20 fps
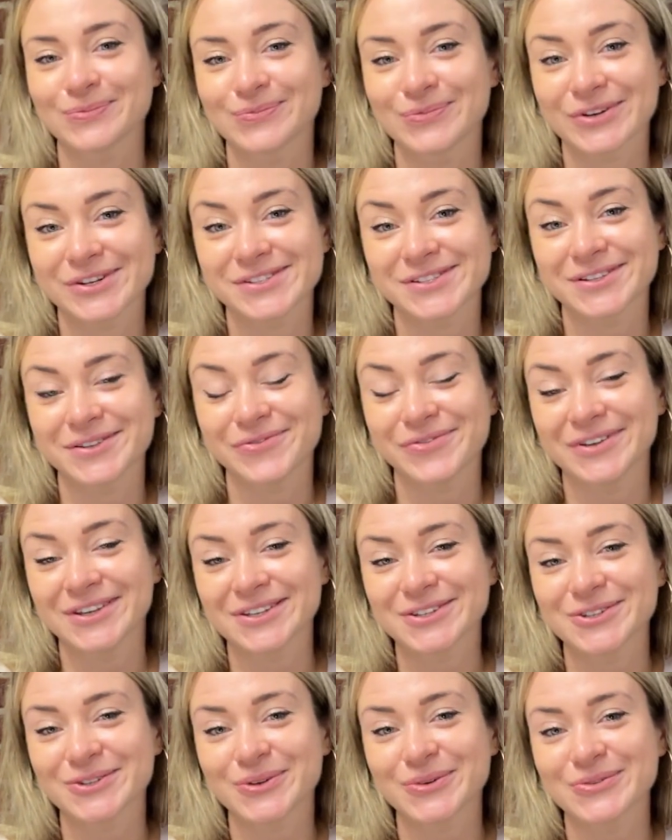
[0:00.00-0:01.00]
What is the
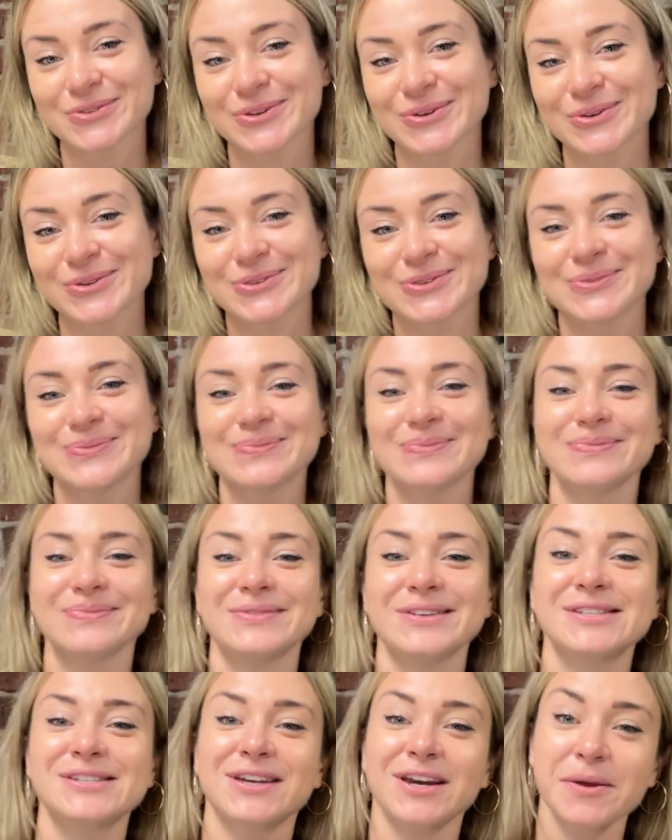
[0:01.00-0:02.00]
definition of those?
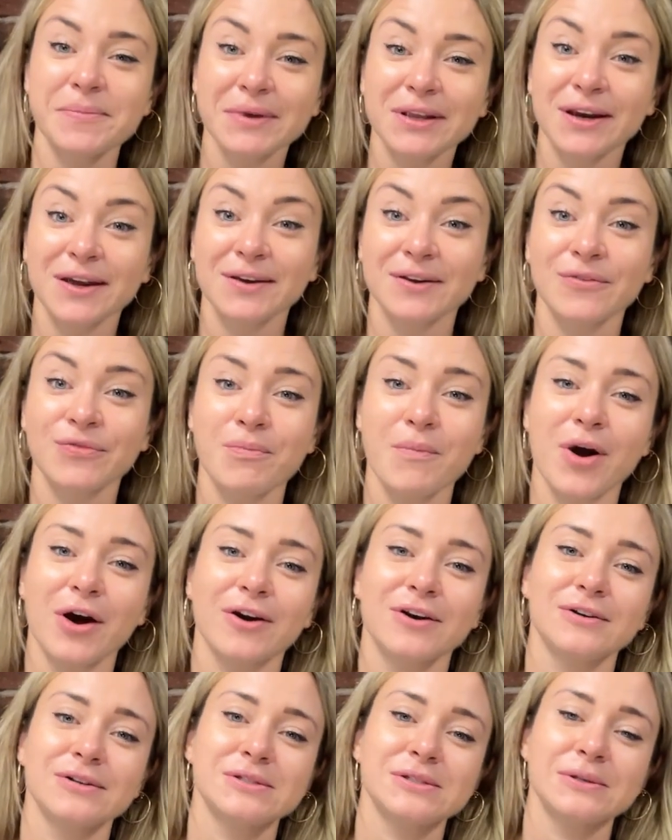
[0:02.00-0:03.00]
Discriminative
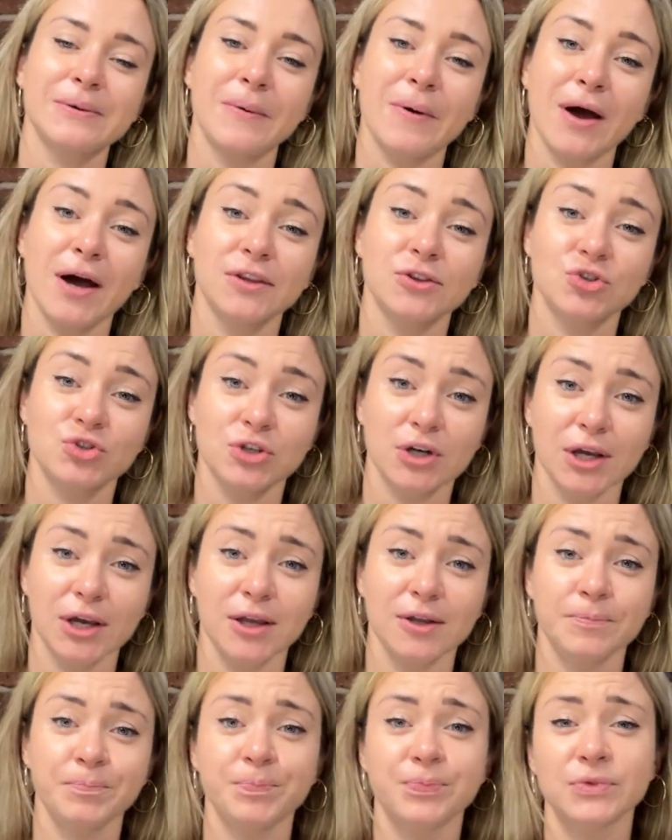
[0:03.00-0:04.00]
models are
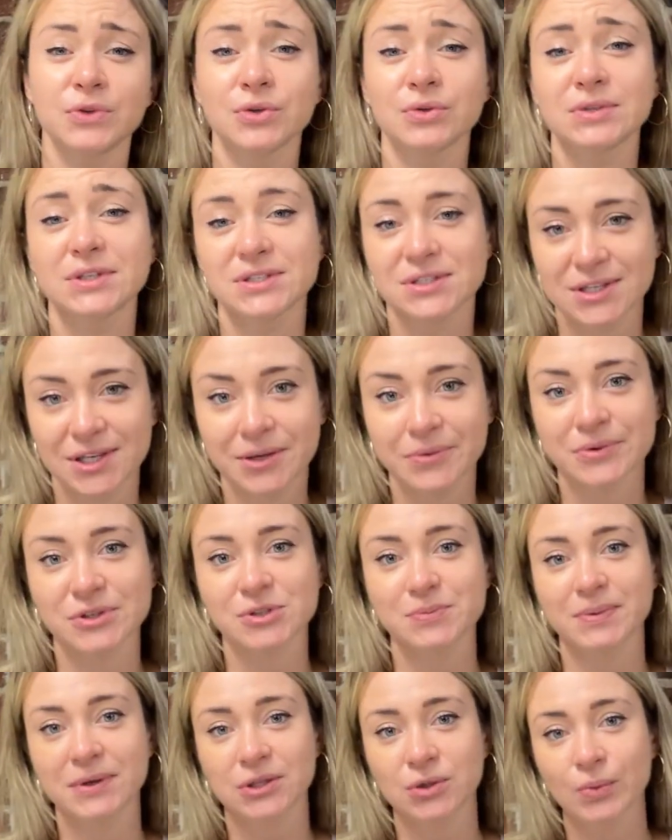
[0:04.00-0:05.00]
trained to distinguish
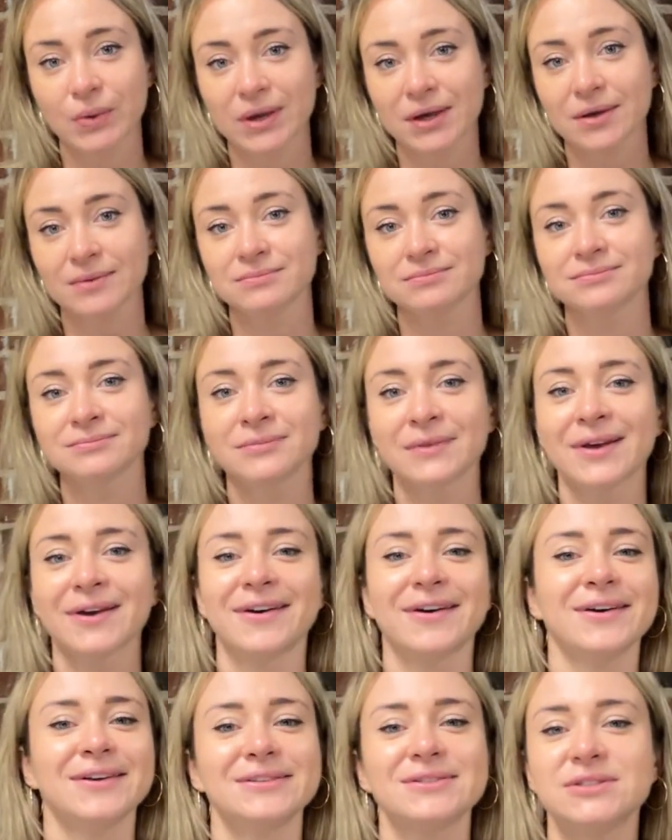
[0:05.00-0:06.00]
between
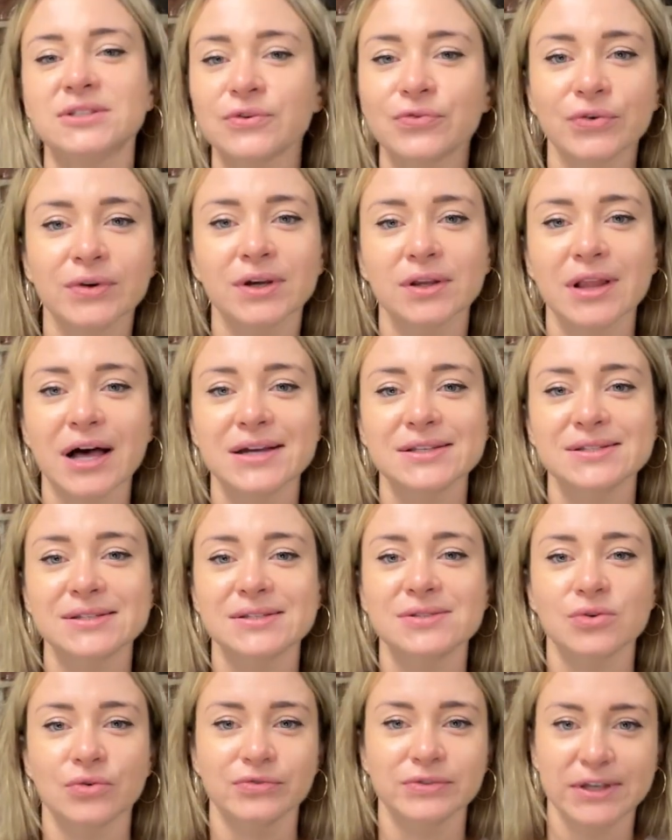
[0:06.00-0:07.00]
different
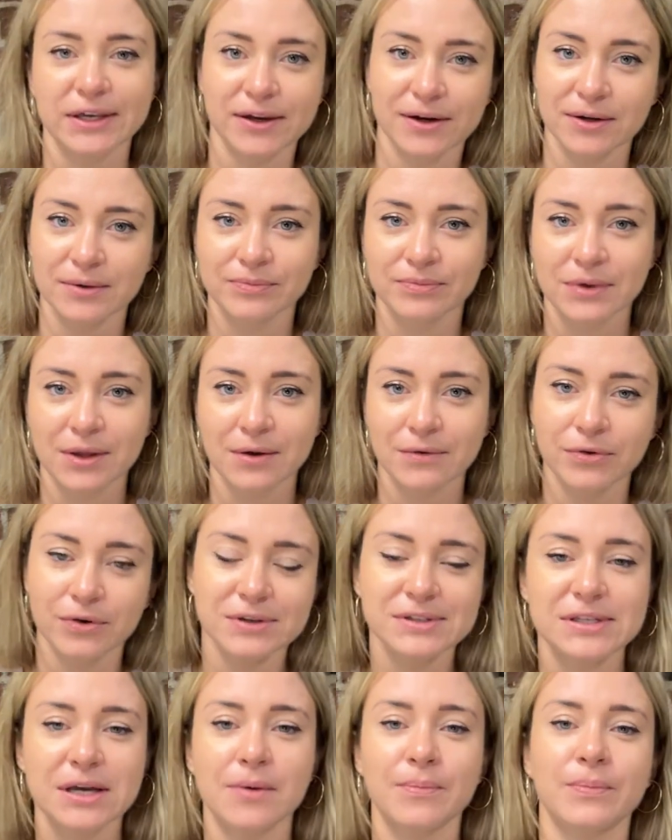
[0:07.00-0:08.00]
classes of data. For
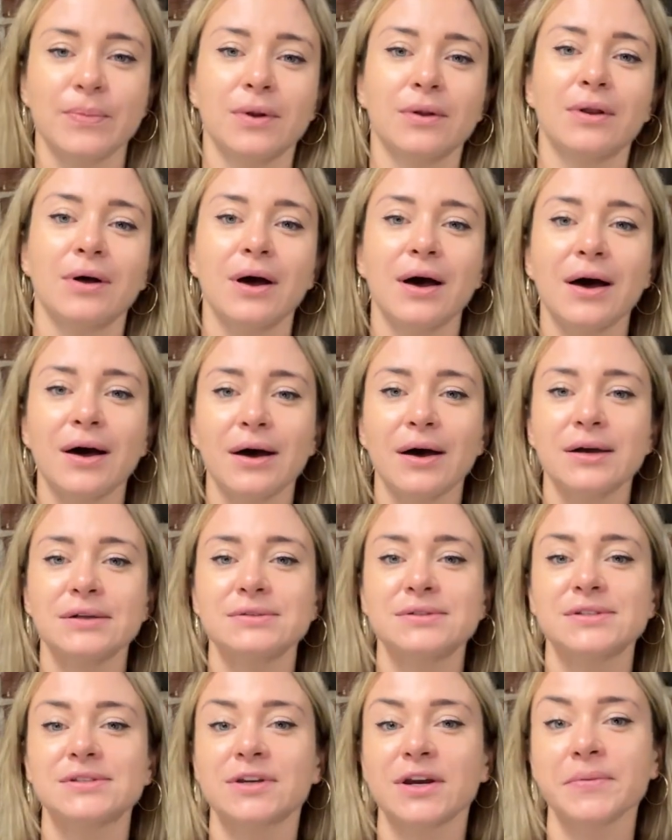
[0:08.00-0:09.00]
example, a
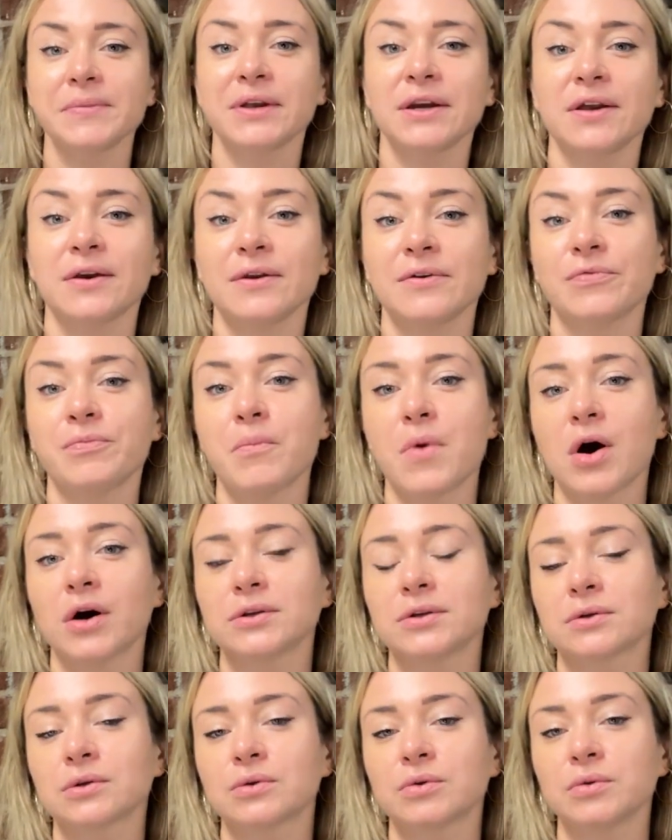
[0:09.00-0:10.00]
discriminative
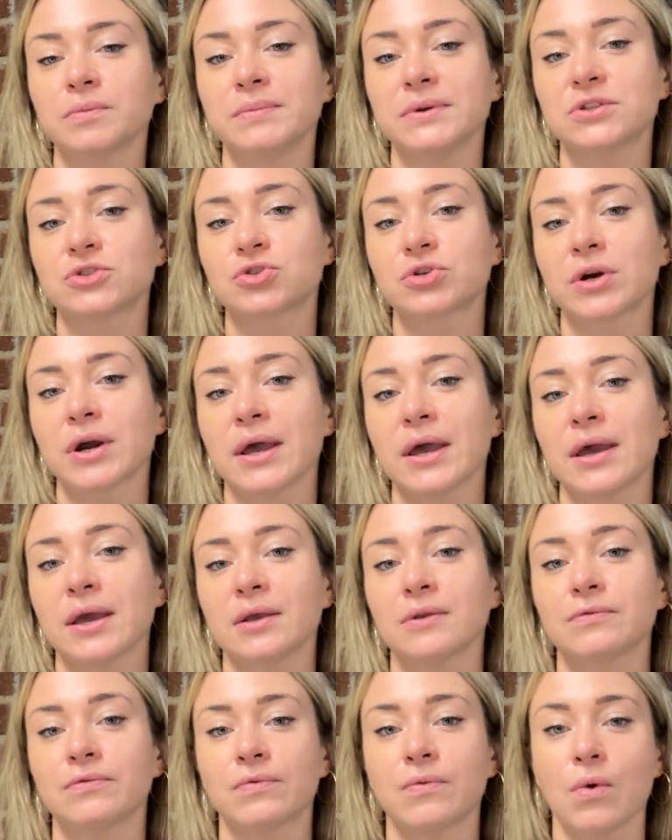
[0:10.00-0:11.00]
model could be
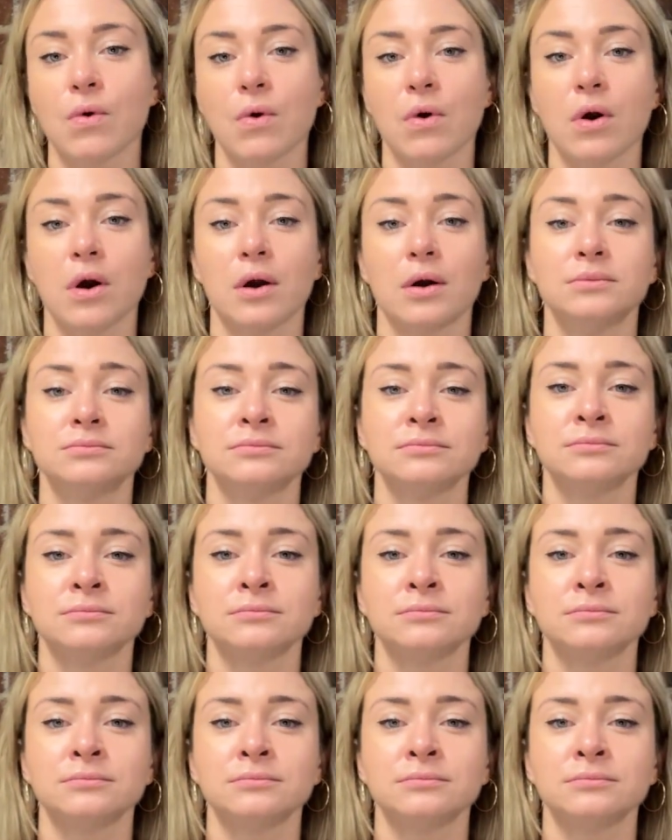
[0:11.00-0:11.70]
trained or